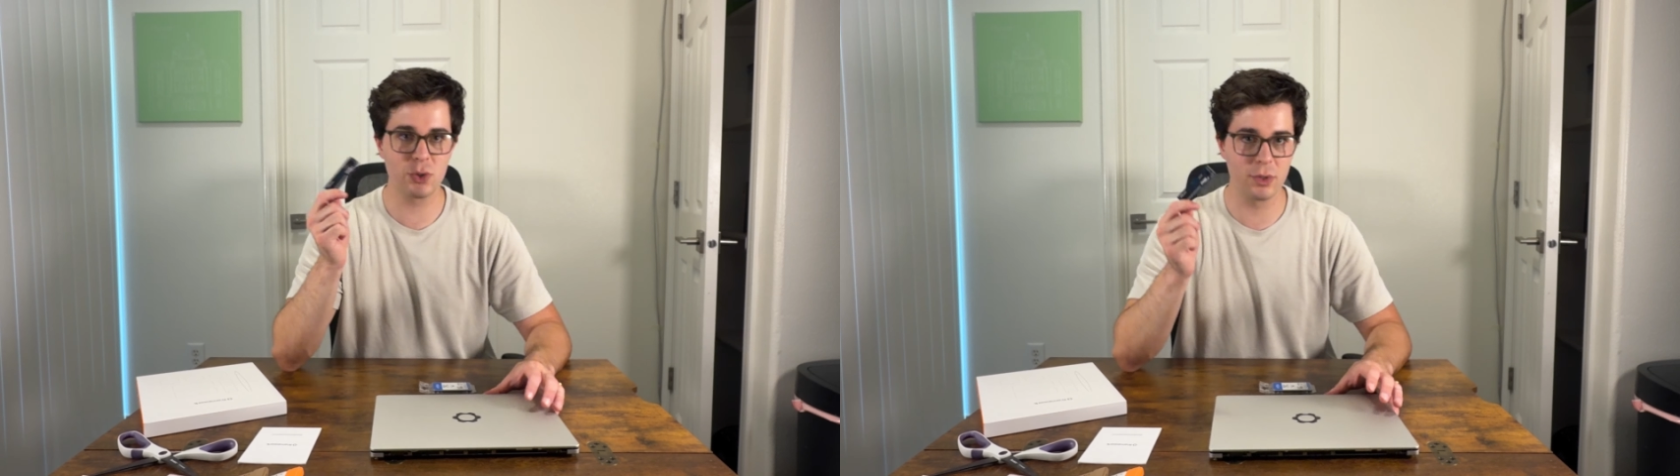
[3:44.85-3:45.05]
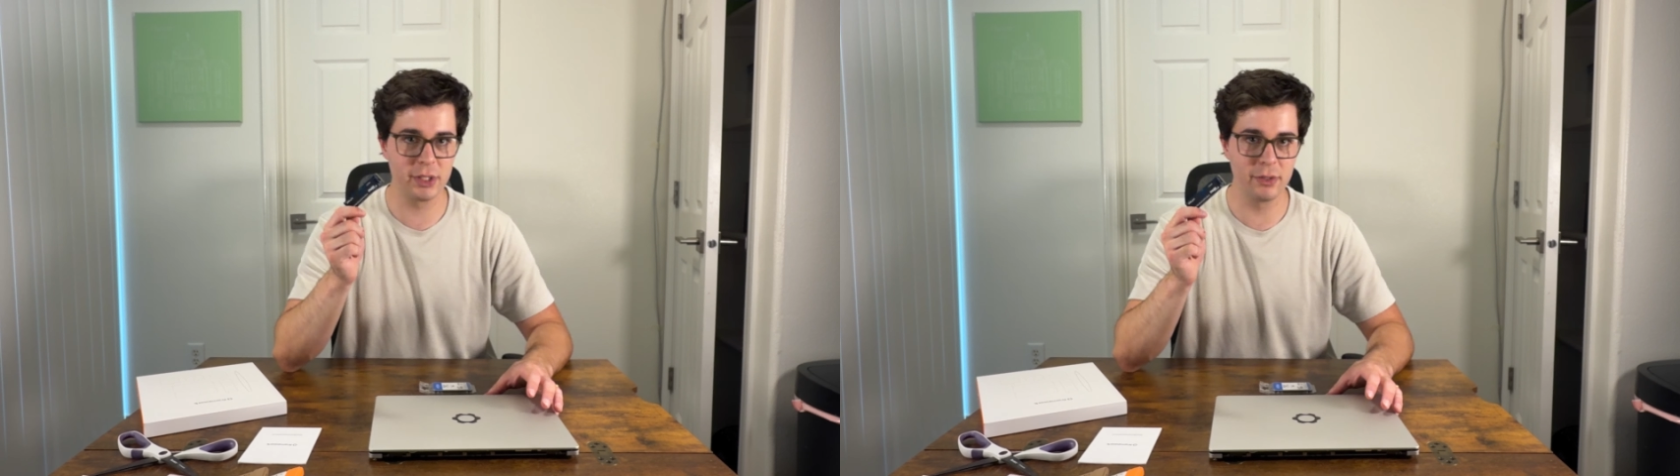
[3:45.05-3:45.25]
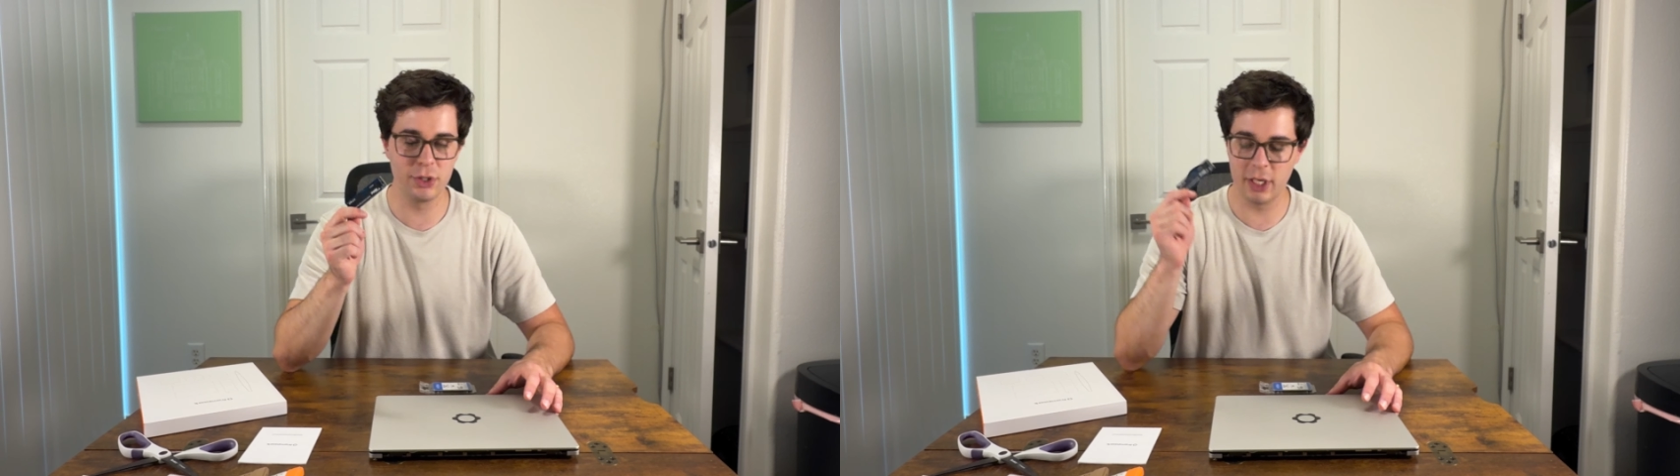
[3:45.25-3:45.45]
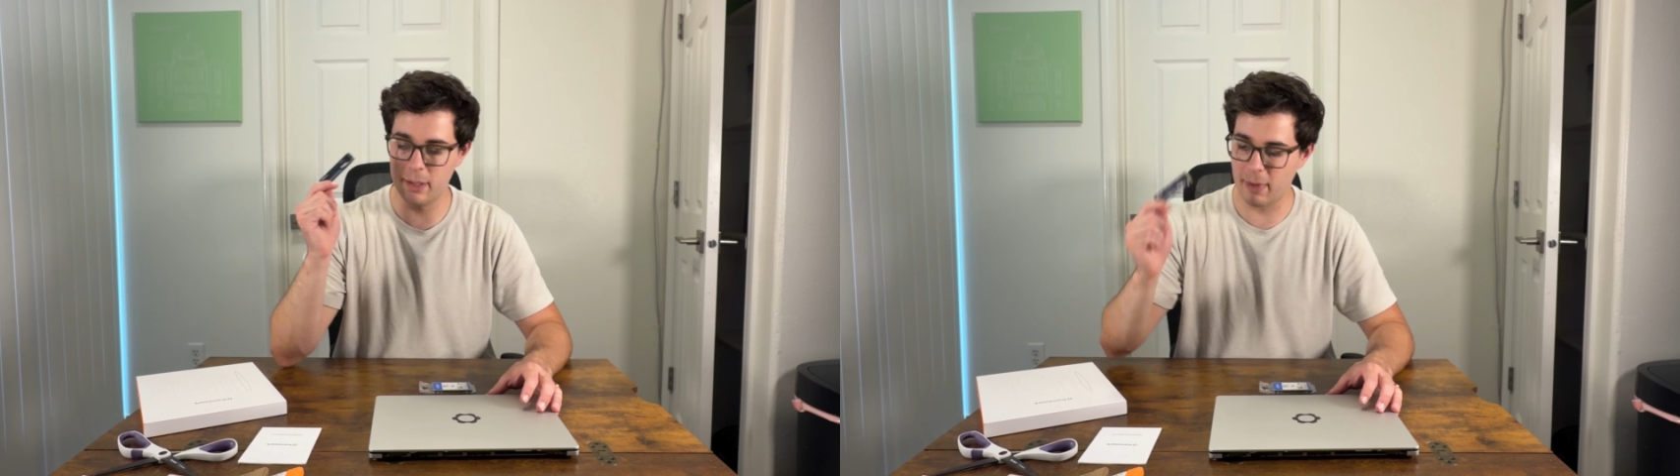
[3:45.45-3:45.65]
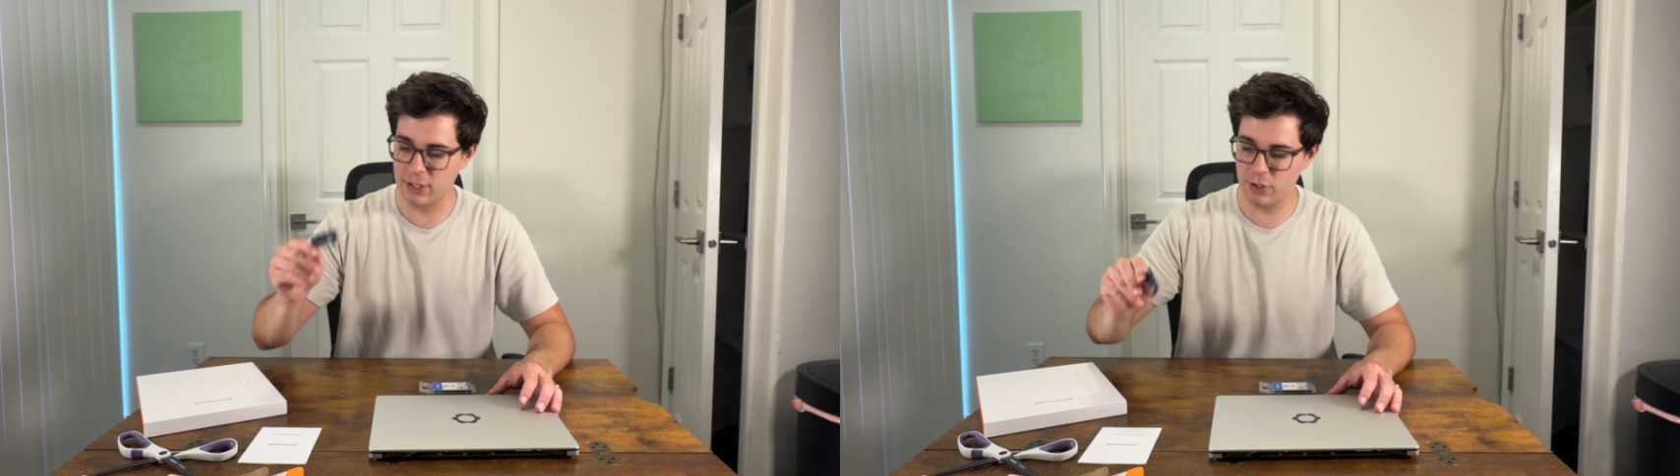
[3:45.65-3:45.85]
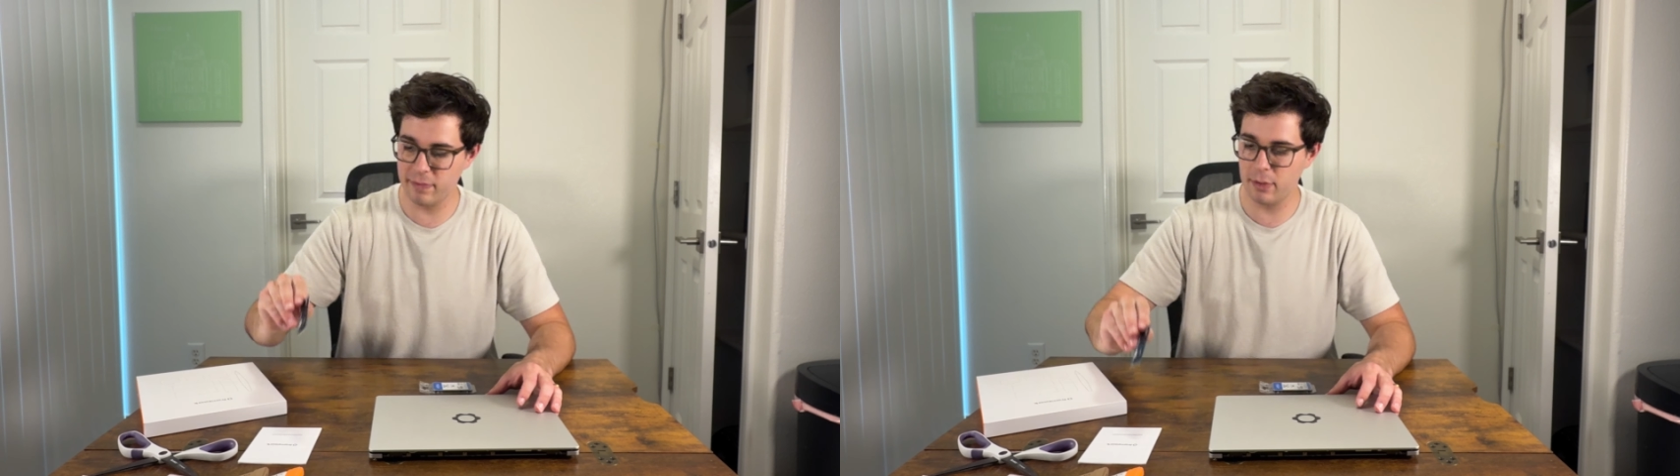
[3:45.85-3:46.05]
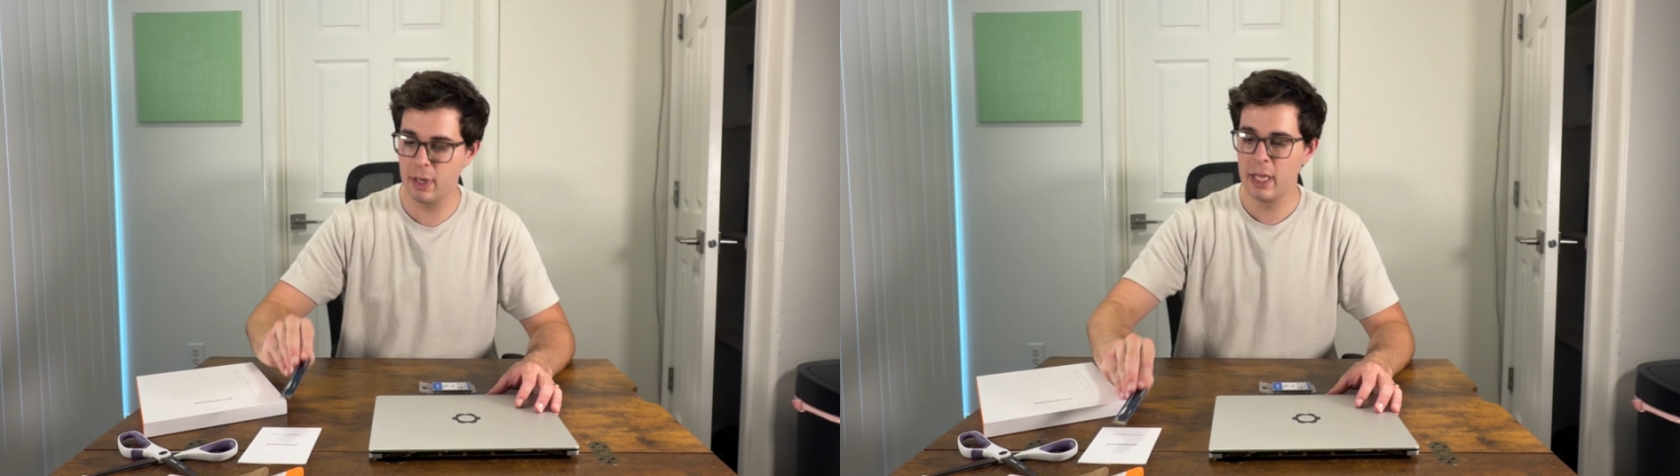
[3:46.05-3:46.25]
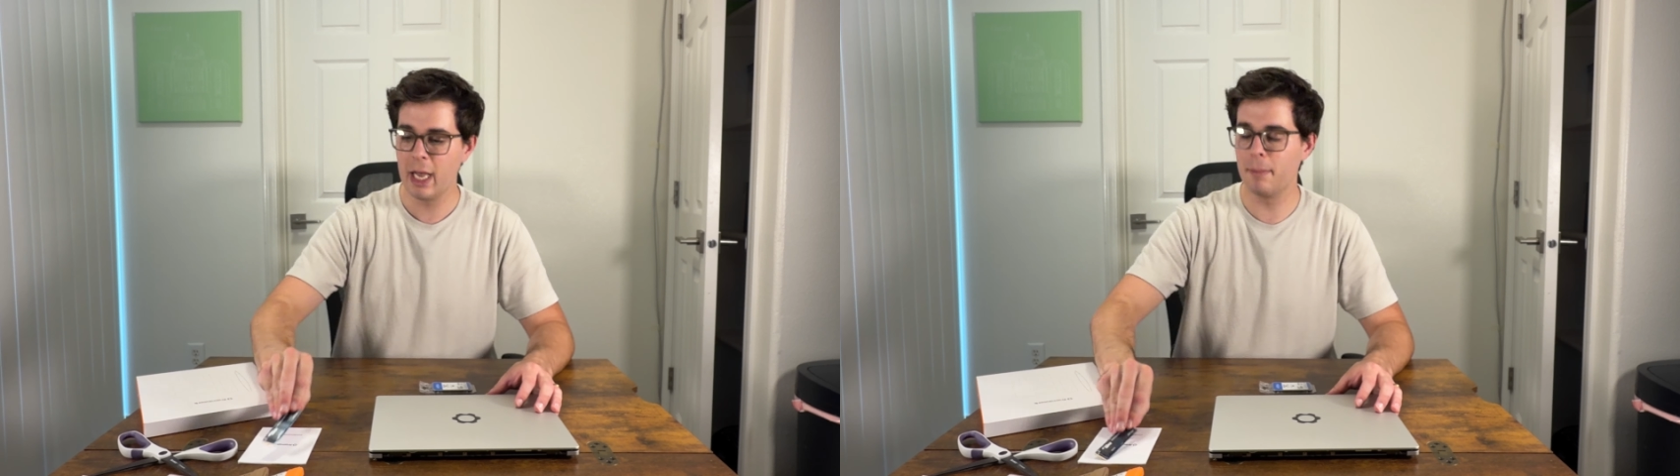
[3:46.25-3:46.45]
storage solution in my server.